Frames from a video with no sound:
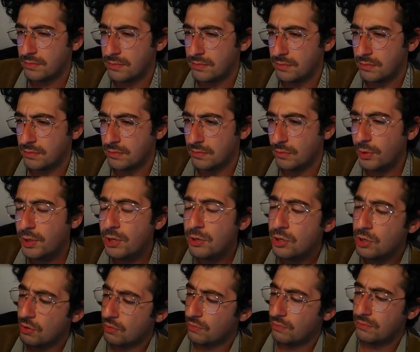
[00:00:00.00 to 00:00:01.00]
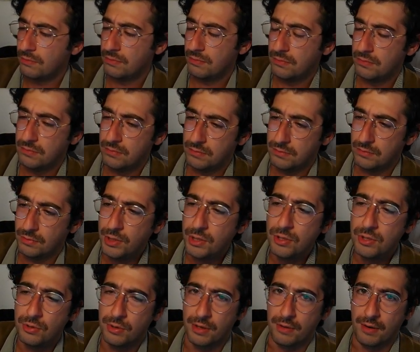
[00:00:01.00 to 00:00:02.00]
What do you do? What are you
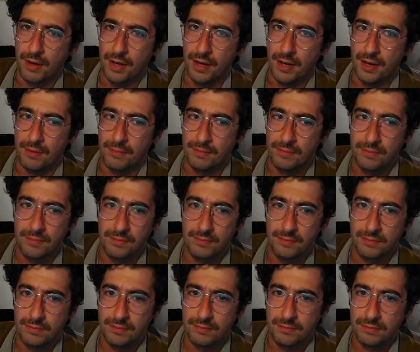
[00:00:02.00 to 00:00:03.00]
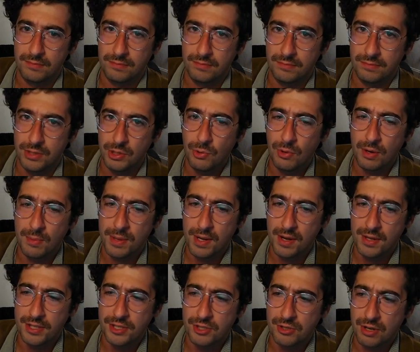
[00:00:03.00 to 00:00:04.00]
doing right now? Do you want to be on
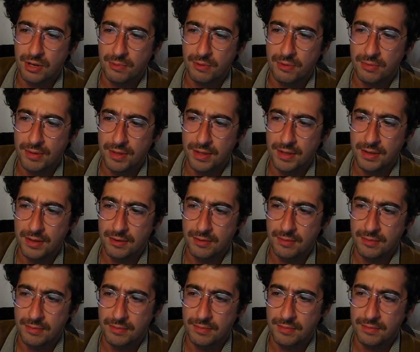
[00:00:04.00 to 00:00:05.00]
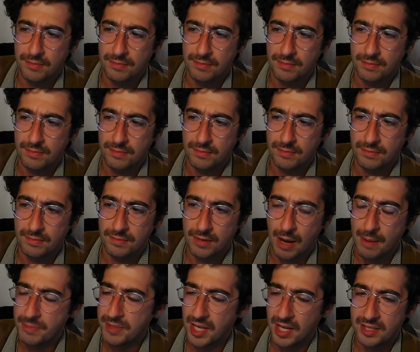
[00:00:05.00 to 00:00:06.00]
the stream with me?
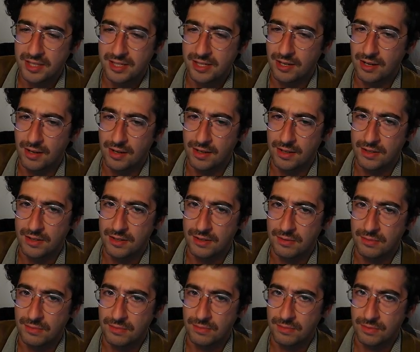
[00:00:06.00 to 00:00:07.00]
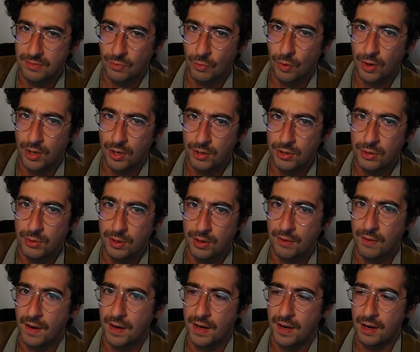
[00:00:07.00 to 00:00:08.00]
I'm dead serious. What are you doing
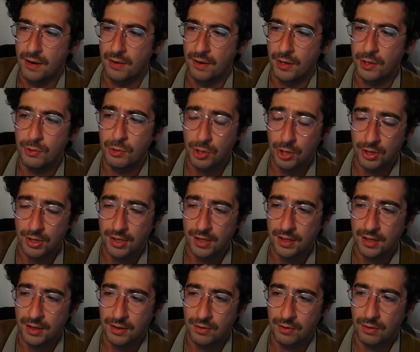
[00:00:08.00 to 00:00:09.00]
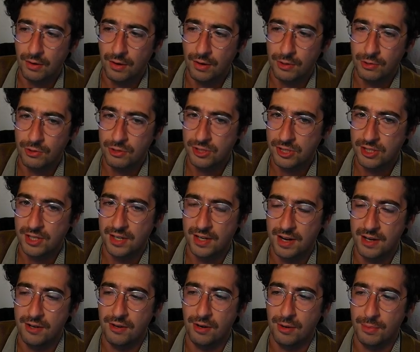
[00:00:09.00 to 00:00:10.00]
right now? Are you cooking or are you just sitting at
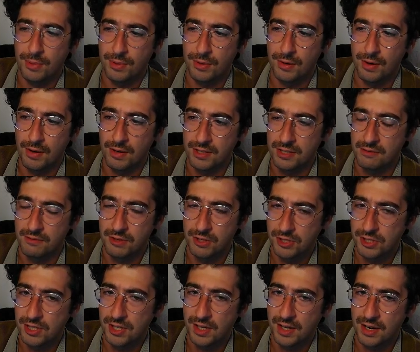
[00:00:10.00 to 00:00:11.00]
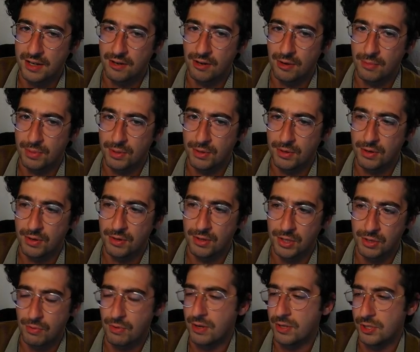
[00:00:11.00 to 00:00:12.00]
your computer? Because if you're just sitting at your computer, do you
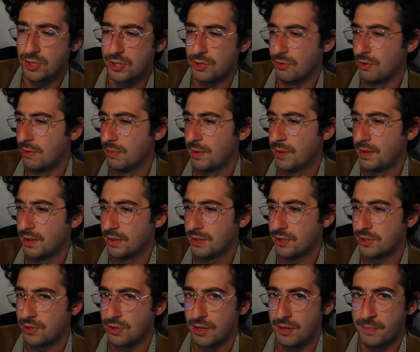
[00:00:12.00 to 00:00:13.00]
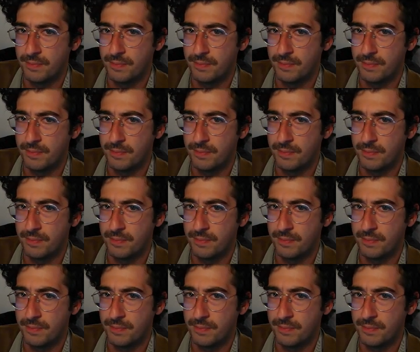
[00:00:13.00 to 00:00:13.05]
want to just join me on this stream?